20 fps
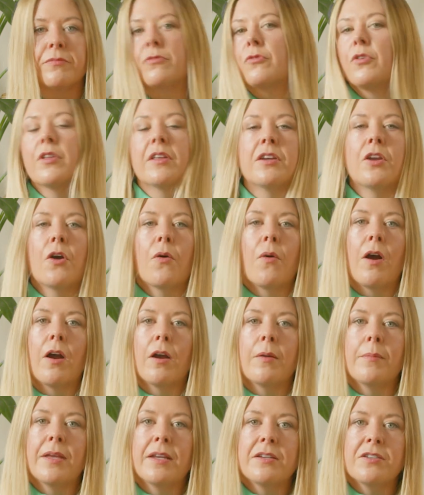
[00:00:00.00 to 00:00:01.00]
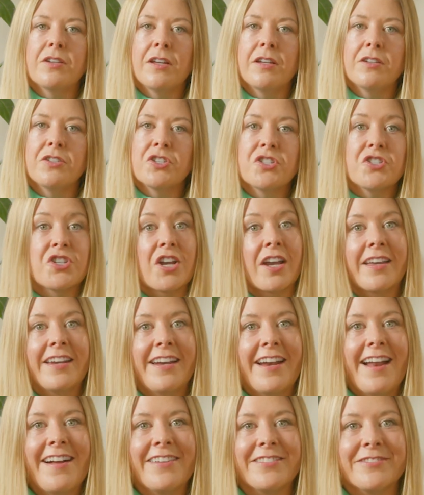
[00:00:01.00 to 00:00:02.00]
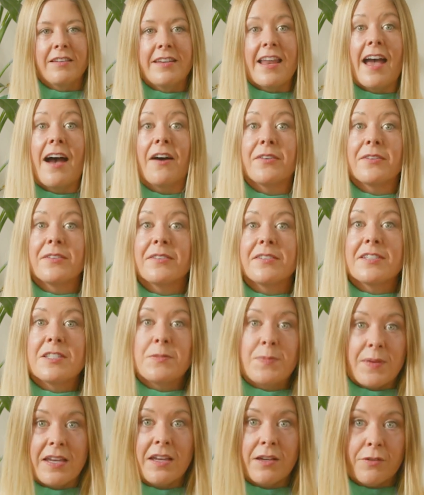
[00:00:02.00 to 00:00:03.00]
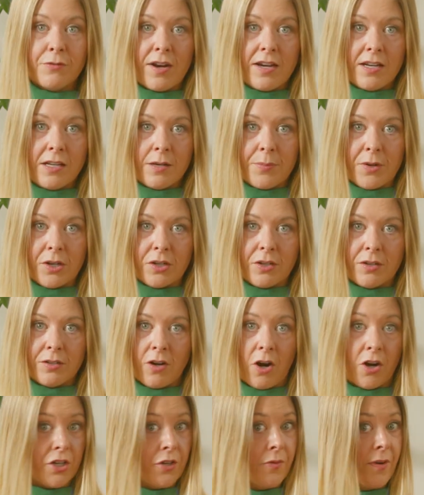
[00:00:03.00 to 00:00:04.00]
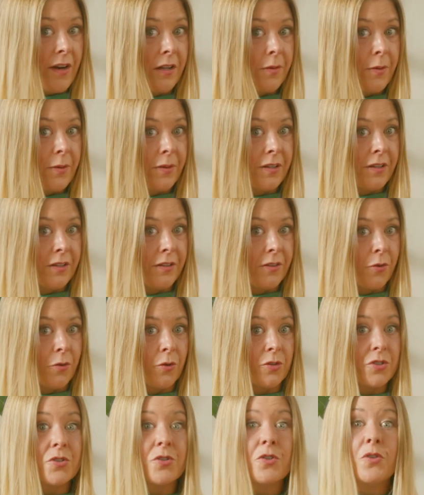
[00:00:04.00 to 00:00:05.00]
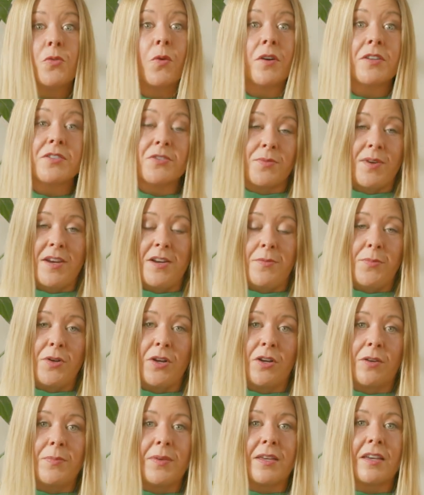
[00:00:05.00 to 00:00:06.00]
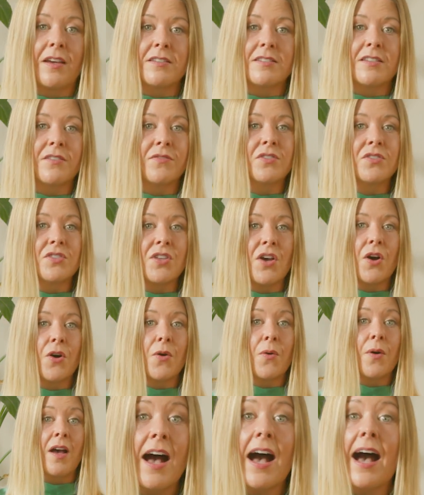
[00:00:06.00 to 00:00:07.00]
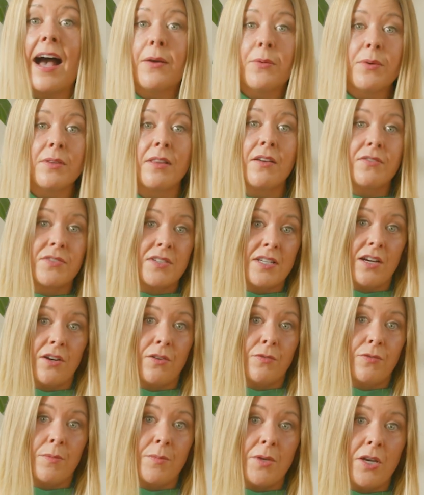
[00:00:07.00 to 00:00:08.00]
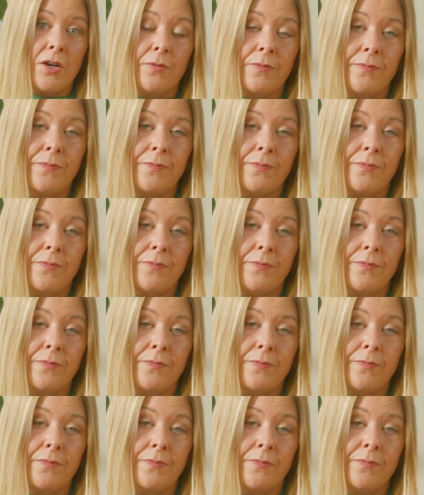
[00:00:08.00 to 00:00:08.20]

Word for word: Really, no harm in, in just checking it out. Now, Speaking of writing a book, are you writing a book? Or do you want to write a book? Because if so, I would love to hear from you.